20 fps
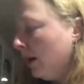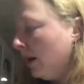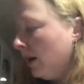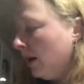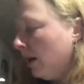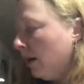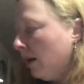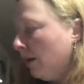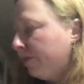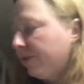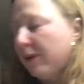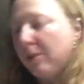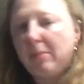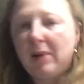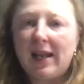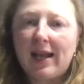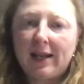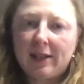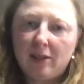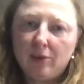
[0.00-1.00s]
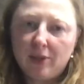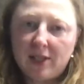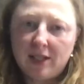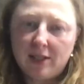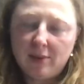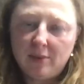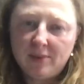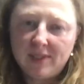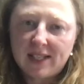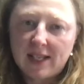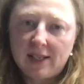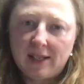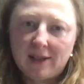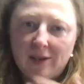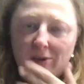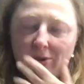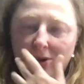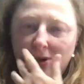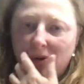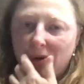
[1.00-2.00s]
Uh, for black, you can use any
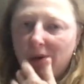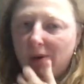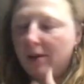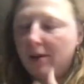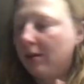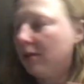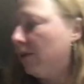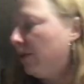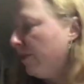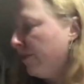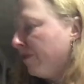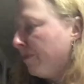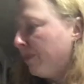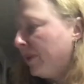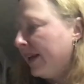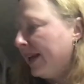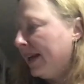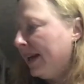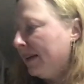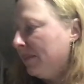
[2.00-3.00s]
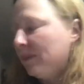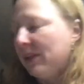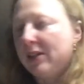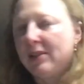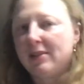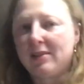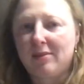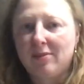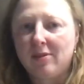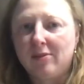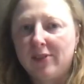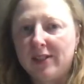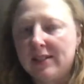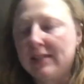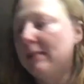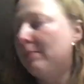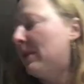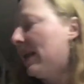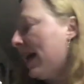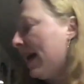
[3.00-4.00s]
color of plate because you know it's
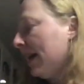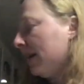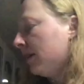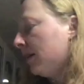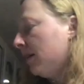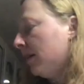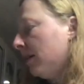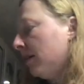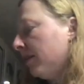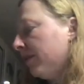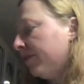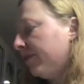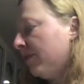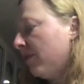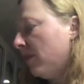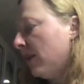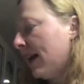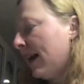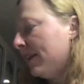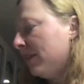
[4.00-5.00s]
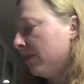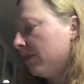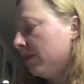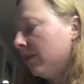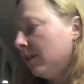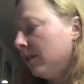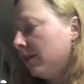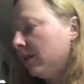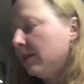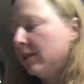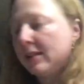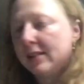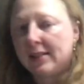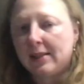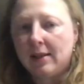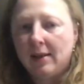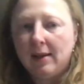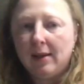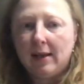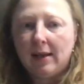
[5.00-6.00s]
the black for other colors,
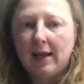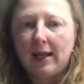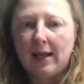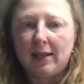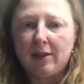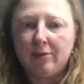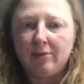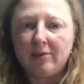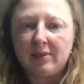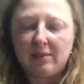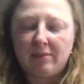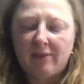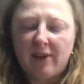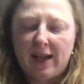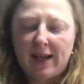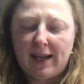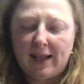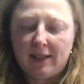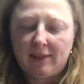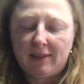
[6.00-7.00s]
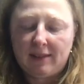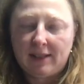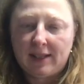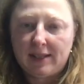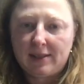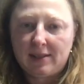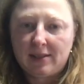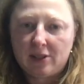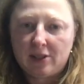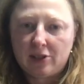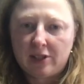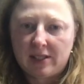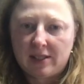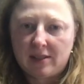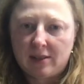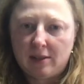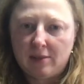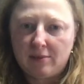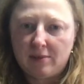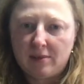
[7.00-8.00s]
I use white and I
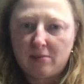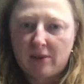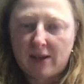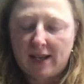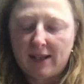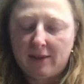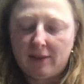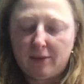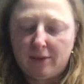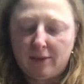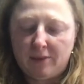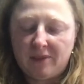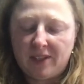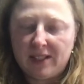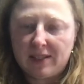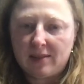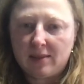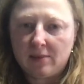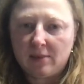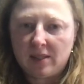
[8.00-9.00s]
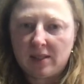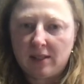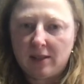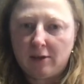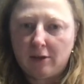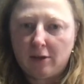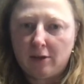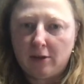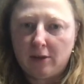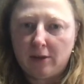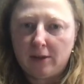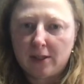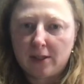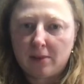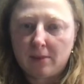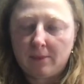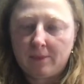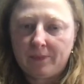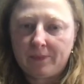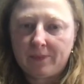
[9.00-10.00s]
suggest use white always to see the colors
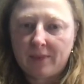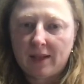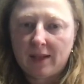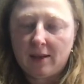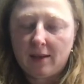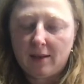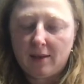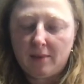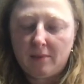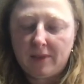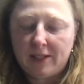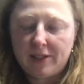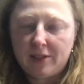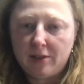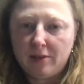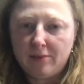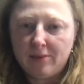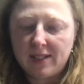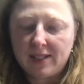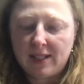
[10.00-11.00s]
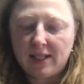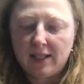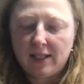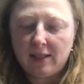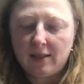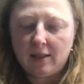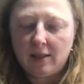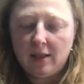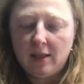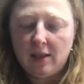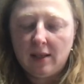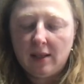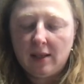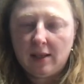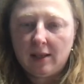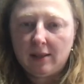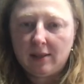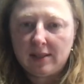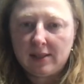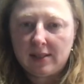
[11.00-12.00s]
uh, what you're using.
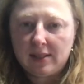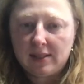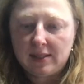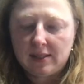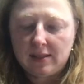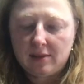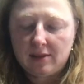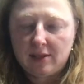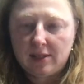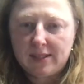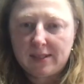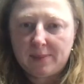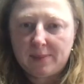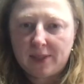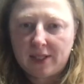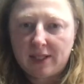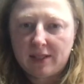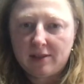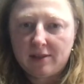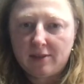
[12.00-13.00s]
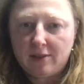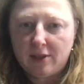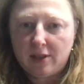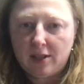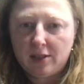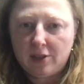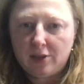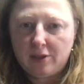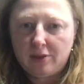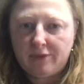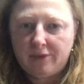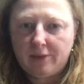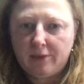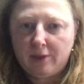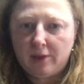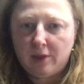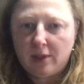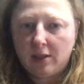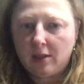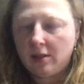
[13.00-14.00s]
This is the transparent orange
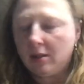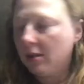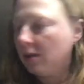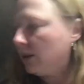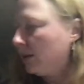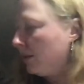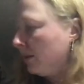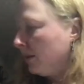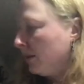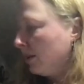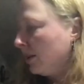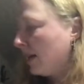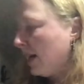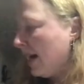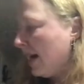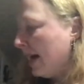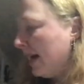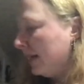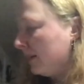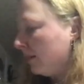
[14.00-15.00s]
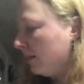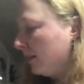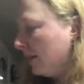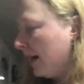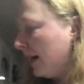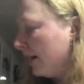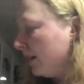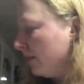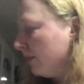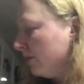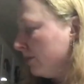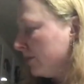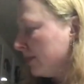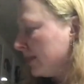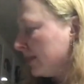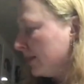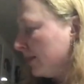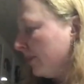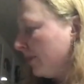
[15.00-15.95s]
for the cat I used.